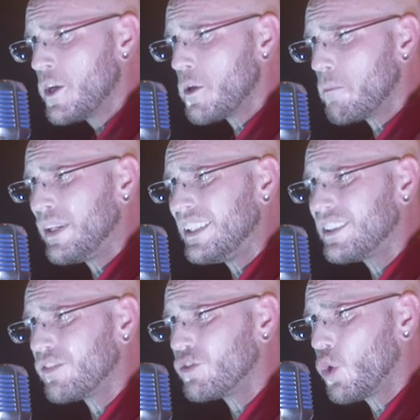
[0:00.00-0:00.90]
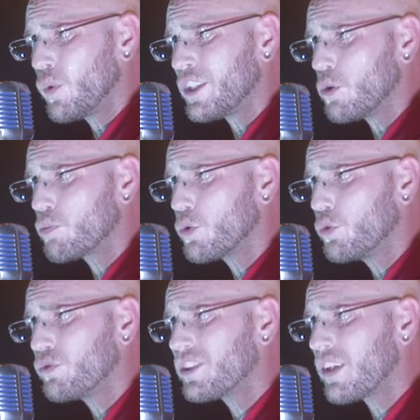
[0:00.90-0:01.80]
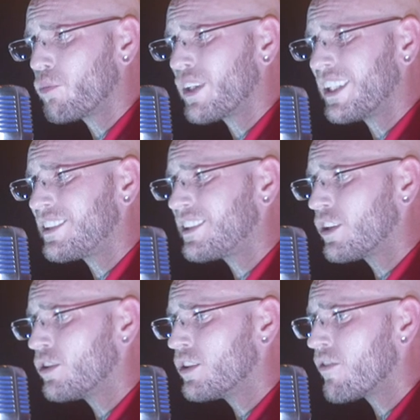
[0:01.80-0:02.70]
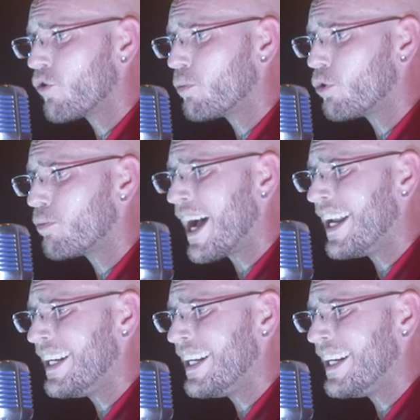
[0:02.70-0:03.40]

the peace of knowing you prove someone is still lovable by